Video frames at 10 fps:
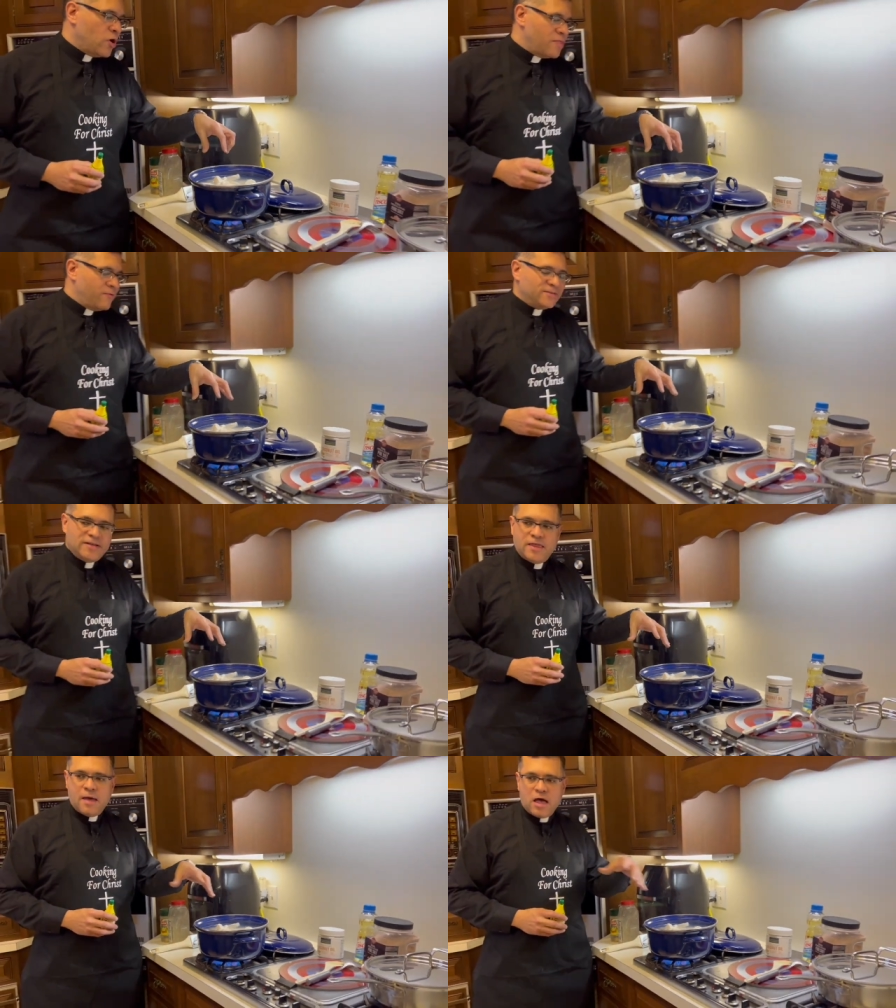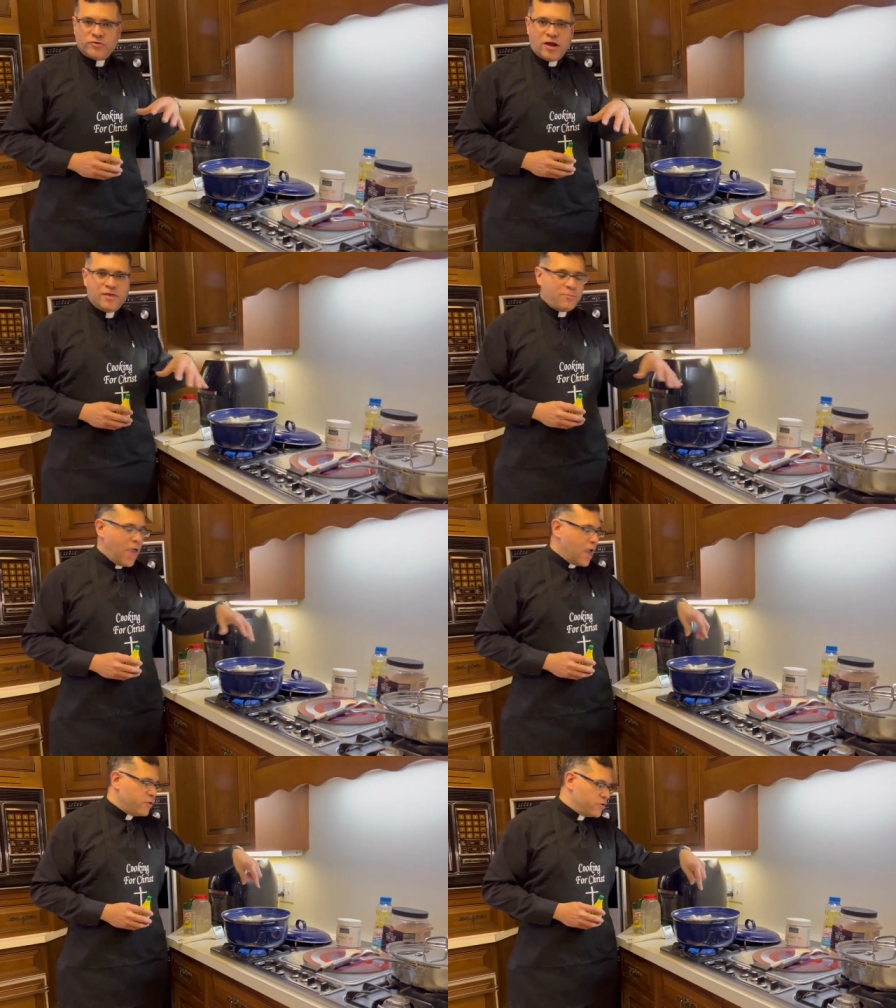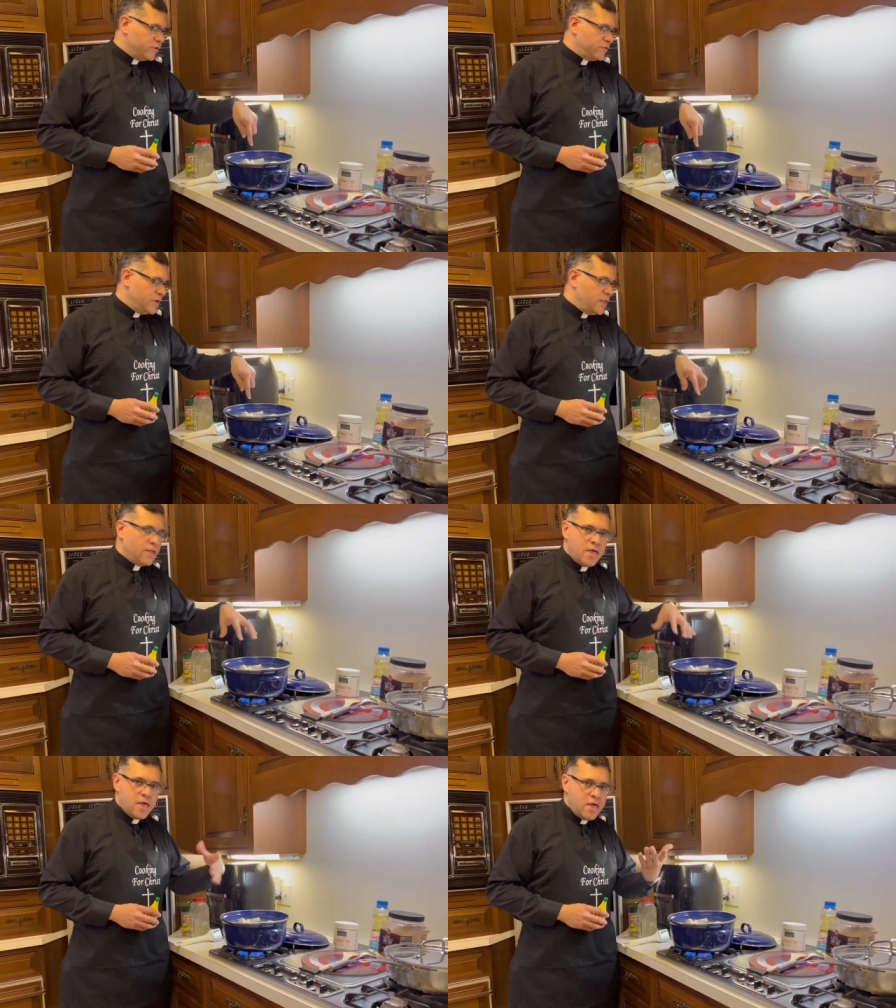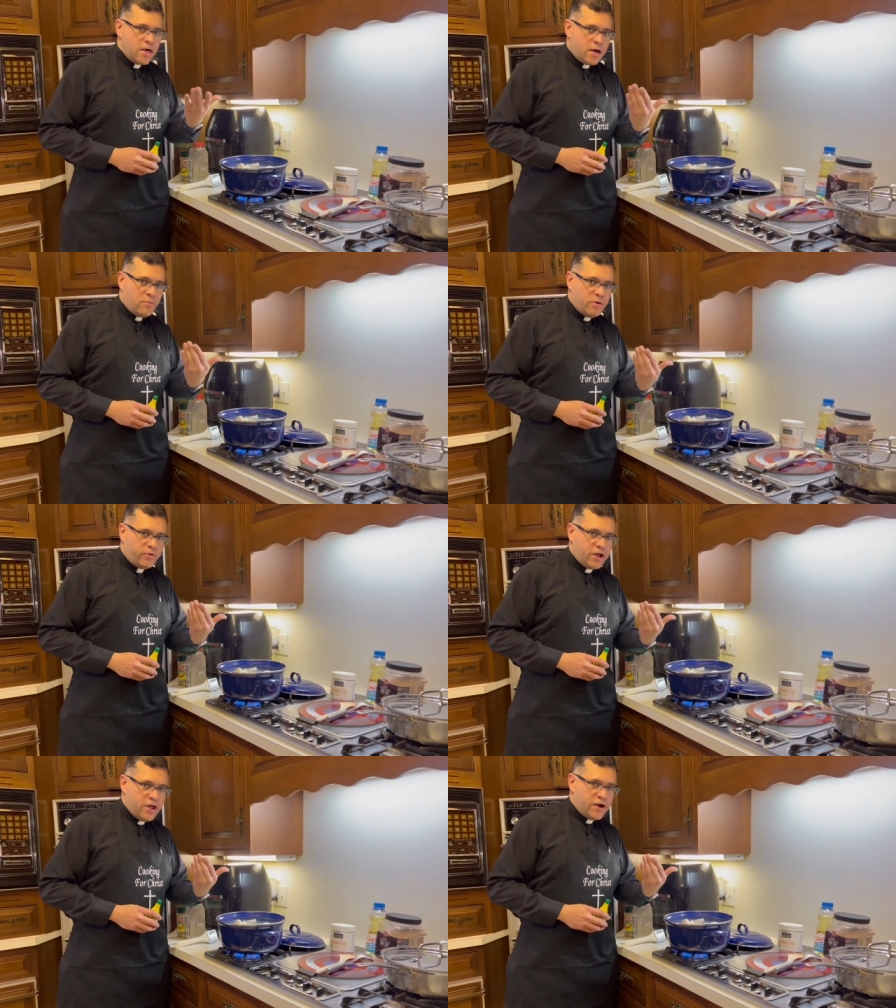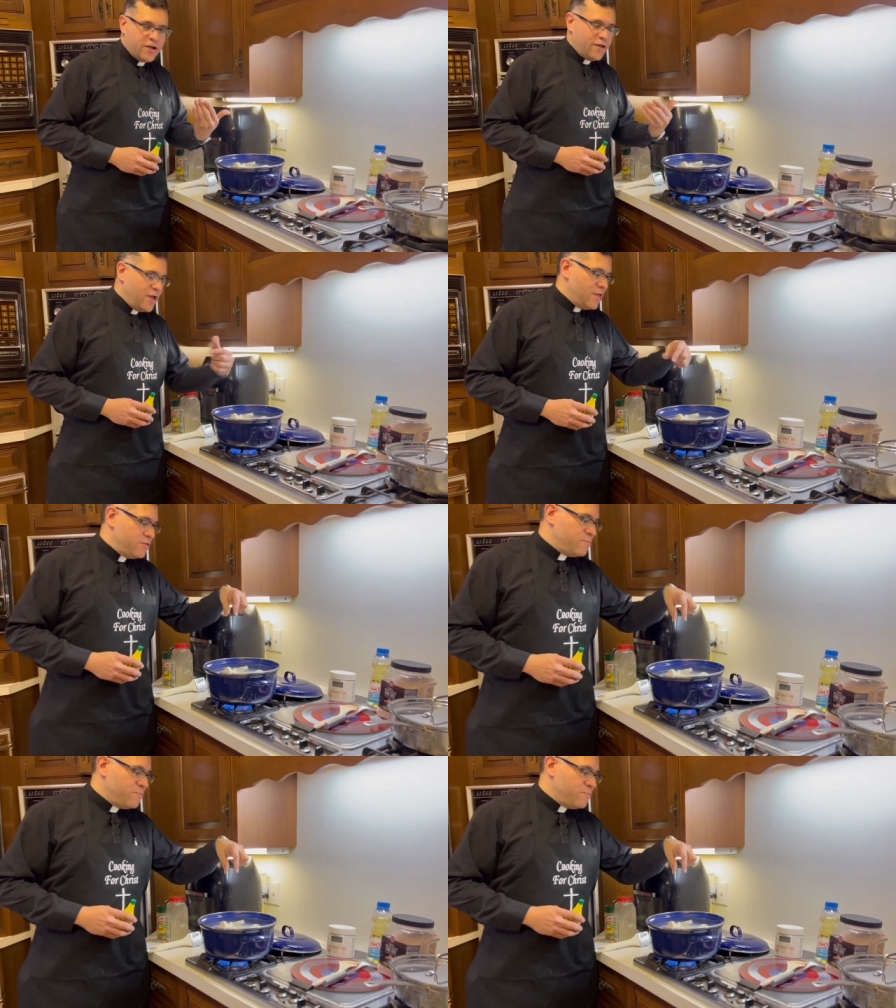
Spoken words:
have never seen it outside the bag, you can see it come over here and